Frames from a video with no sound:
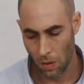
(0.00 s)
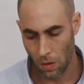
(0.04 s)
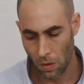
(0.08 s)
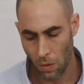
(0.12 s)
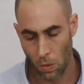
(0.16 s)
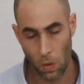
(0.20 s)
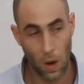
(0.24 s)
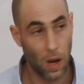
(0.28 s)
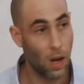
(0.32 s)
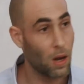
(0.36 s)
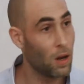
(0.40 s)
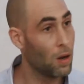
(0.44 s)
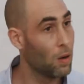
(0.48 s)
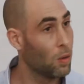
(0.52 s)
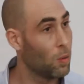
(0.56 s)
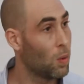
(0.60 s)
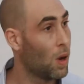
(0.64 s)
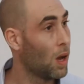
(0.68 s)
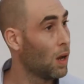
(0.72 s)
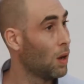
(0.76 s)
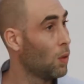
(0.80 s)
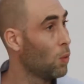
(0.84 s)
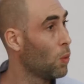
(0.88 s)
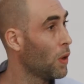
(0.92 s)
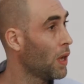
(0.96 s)

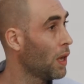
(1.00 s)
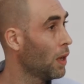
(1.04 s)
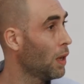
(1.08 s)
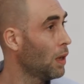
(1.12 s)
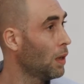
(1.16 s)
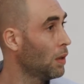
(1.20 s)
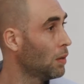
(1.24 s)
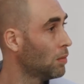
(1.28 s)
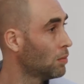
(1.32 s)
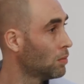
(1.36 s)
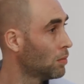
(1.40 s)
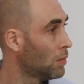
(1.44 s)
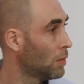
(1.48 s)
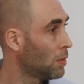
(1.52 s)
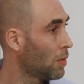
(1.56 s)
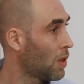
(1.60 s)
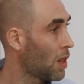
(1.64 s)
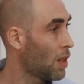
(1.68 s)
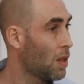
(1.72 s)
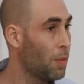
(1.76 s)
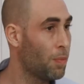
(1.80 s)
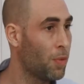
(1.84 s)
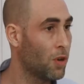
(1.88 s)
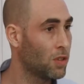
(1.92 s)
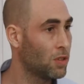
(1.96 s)
while we, the
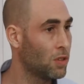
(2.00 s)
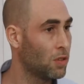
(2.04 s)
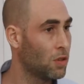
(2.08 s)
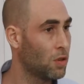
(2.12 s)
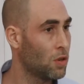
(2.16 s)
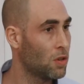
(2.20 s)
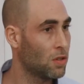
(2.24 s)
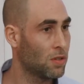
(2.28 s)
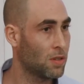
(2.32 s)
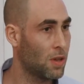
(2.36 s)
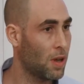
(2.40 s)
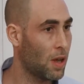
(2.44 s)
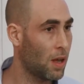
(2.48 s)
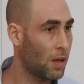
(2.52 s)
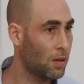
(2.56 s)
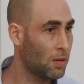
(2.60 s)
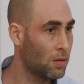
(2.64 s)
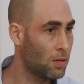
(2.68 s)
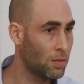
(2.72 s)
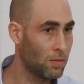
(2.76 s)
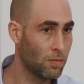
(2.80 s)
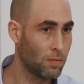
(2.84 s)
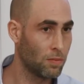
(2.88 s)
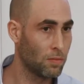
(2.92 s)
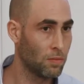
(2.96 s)
depositors,
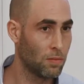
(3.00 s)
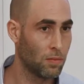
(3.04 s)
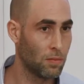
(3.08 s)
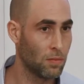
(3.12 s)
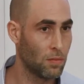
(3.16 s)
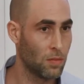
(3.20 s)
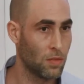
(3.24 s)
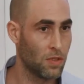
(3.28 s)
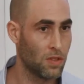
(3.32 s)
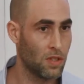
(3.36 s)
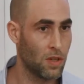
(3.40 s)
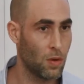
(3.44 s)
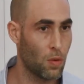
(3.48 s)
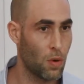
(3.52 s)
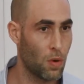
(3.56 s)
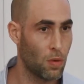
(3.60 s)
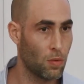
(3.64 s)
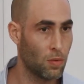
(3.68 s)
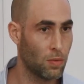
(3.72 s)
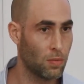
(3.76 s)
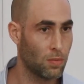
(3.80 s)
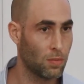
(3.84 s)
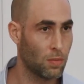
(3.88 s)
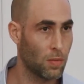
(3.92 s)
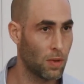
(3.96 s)
get zero,
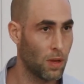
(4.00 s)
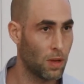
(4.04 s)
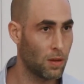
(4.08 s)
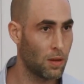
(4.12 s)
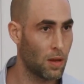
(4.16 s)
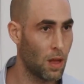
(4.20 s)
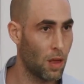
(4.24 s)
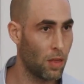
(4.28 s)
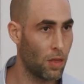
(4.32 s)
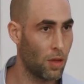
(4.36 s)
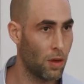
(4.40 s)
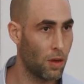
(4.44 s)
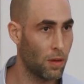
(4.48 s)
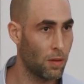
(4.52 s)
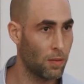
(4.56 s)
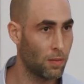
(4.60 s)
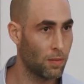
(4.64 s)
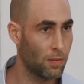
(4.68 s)
get nothing.